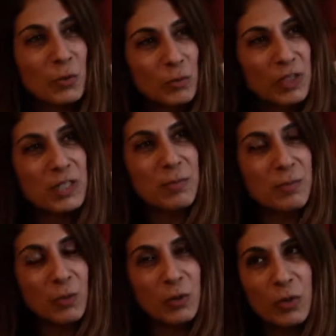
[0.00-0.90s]

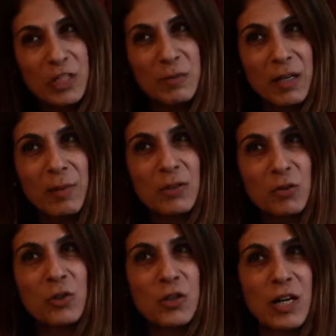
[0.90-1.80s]
when we speak about
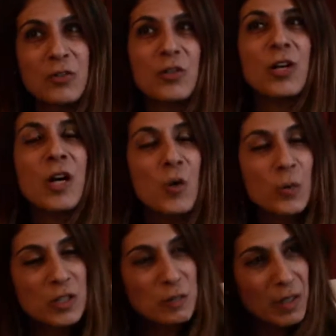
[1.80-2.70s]
Jewish culture,
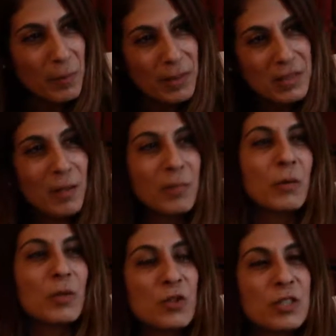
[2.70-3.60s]
we speak about
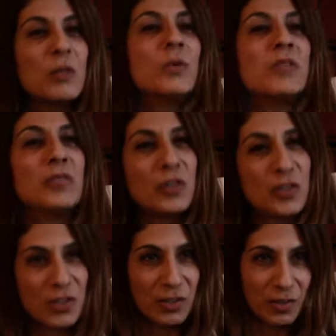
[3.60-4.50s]
something which is
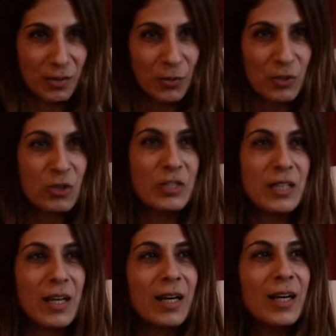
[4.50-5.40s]
universal, which is
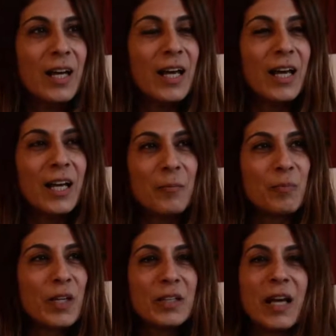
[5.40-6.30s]
a
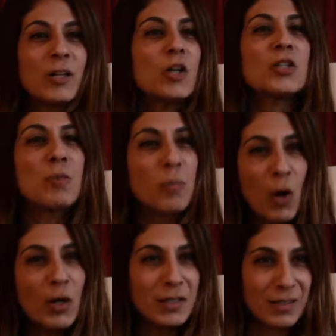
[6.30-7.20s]

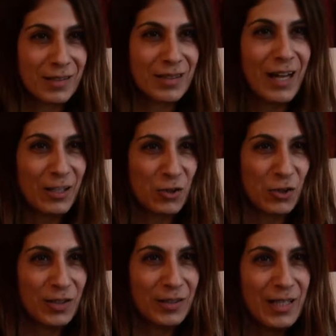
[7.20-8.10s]
cosmopolitan
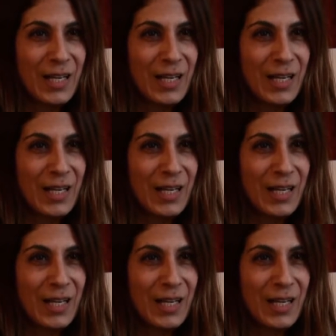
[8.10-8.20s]
culture,